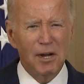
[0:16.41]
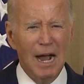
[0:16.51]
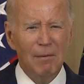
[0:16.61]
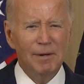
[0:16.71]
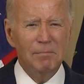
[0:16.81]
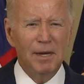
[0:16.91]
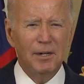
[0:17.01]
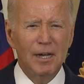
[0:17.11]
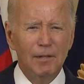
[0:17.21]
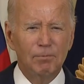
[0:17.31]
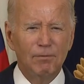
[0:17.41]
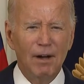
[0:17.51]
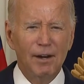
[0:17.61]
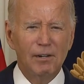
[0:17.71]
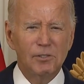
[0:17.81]
how many mental health
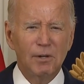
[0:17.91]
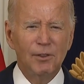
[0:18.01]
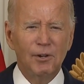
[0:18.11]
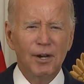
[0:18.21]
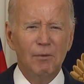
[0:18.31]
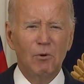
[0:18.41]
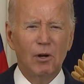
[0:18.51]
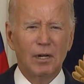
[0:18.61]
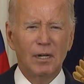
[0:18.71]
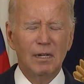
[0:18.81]
providers are in their network,